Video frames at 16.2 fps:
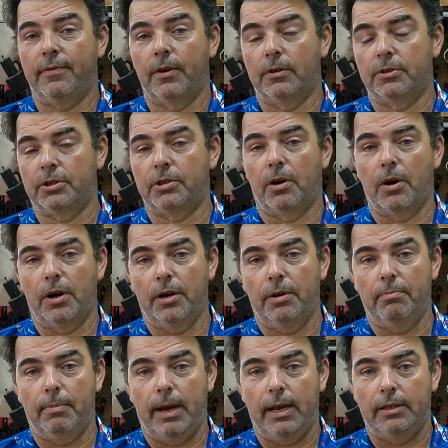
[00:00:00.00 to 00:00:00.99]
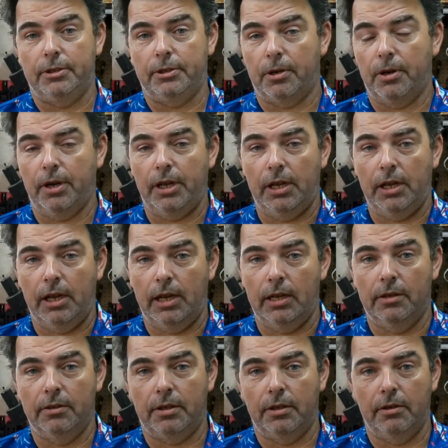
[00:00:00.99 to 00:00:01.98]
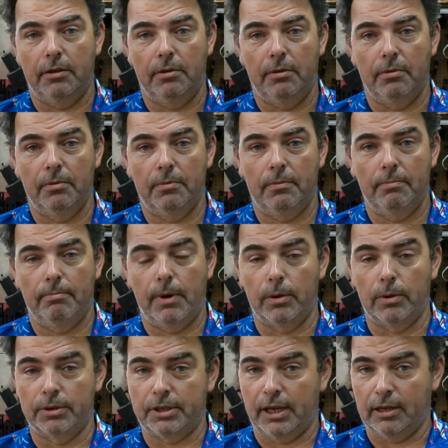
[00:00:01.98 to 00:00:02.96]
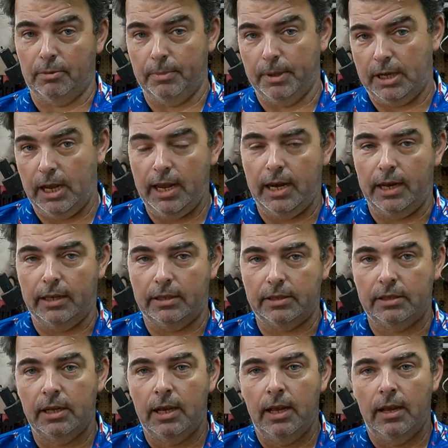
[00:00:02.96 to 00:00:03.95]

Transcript: first started my journey into motorcycle mechanics